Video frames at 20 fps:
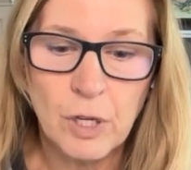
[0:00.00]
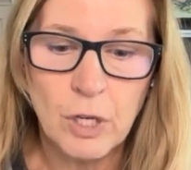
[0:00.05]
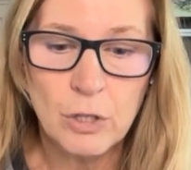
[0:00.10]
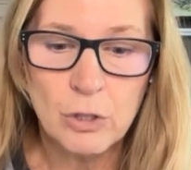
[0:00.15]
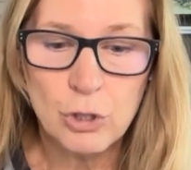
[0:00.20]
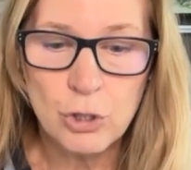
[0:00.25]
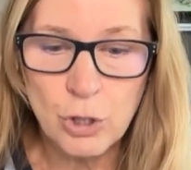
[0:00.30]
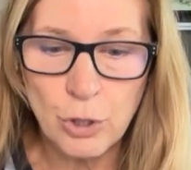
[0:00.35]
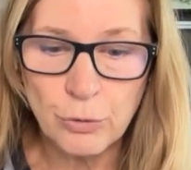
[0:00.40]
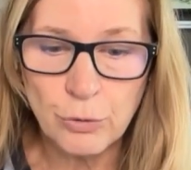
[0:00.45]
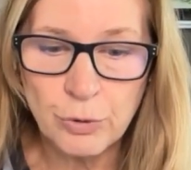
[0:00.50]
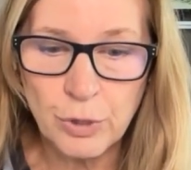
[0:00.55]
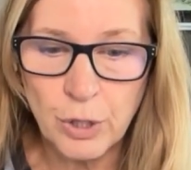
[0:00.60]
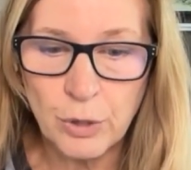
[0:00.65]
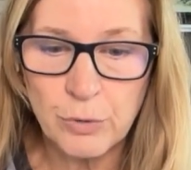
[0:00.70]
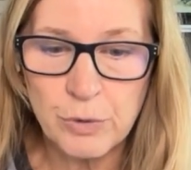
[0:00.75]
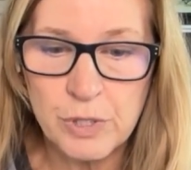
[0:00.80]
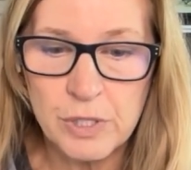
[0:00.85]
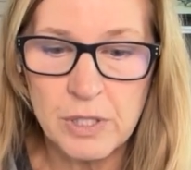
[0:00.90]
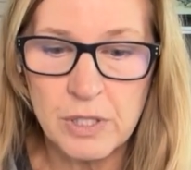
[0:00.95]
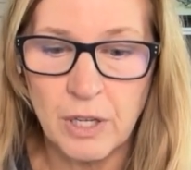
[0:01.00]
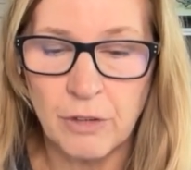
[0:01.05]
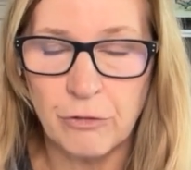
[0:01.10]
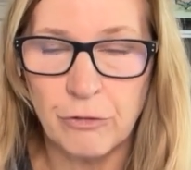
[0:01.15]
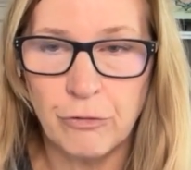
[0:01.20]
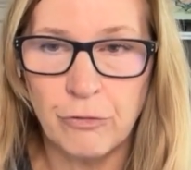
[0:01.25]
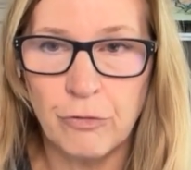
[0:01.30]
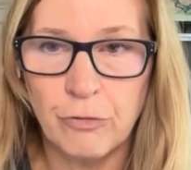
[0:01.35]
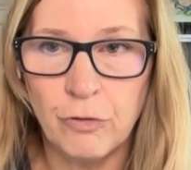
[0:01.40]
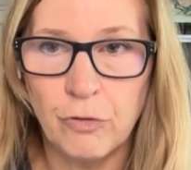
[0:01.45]
show notes of
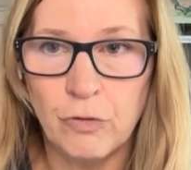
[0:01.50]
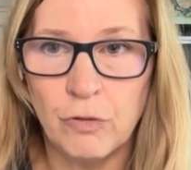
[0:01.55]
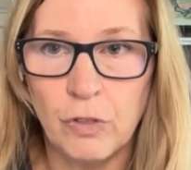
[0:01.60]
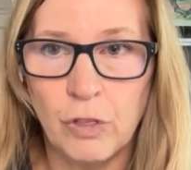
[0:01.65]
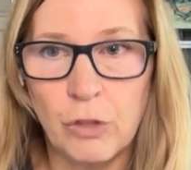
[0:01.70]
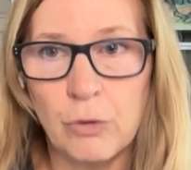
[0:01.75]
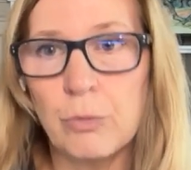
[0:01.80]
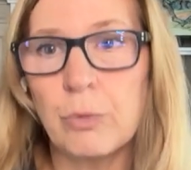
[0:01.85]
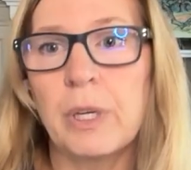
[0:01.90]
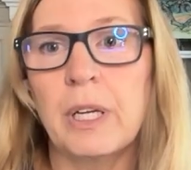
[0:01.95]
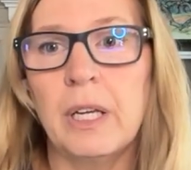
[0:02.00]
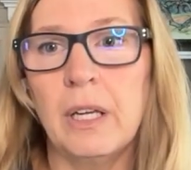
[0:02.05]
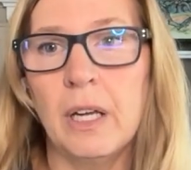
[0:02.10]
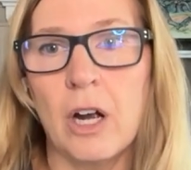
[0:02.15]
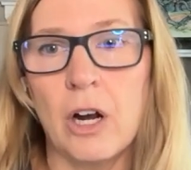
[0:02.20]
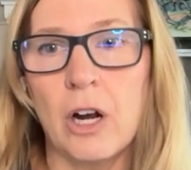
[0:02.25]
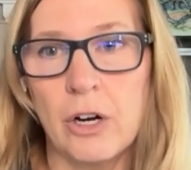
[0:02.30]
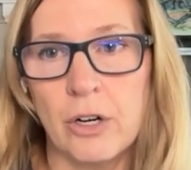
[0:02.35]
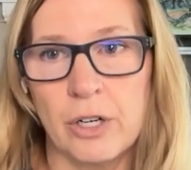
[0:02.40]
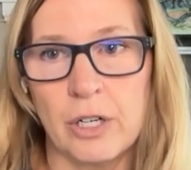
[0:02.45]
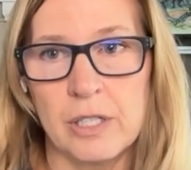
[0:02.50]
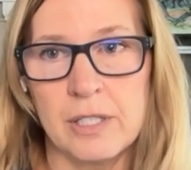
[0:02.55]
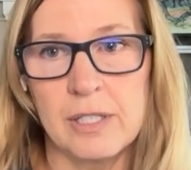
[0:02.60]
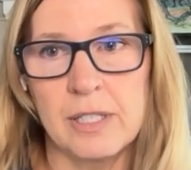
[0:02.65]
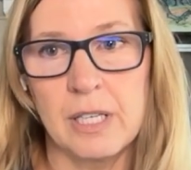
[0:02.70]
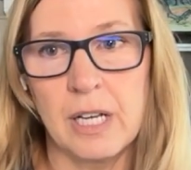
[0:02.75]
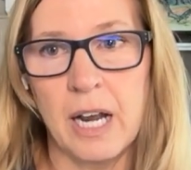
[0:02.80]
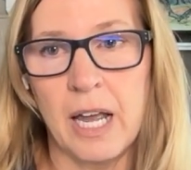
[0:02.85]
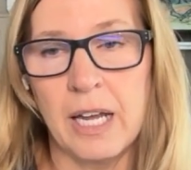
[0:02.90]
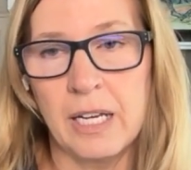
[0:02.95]
3 artists
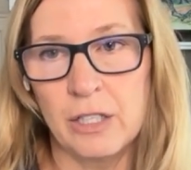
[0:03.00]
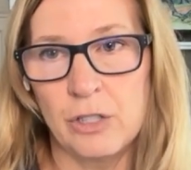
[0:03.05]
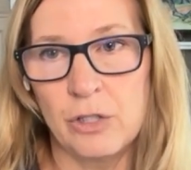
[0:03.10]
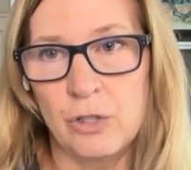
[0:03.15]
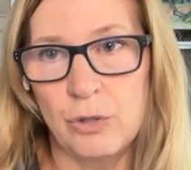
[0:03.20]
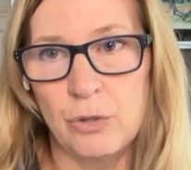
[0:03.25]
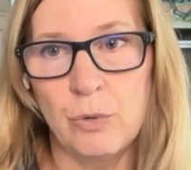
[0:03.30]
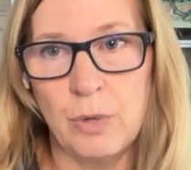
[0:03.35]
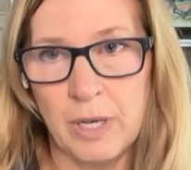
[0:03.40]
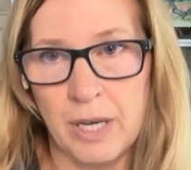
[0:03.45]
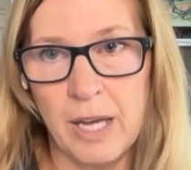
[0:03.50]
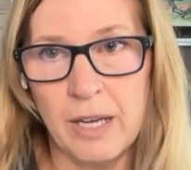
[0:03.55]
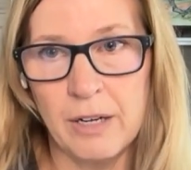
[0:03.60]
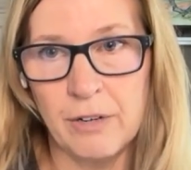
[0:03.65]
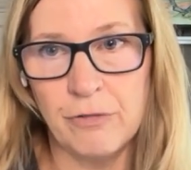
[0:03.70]
that I do kind of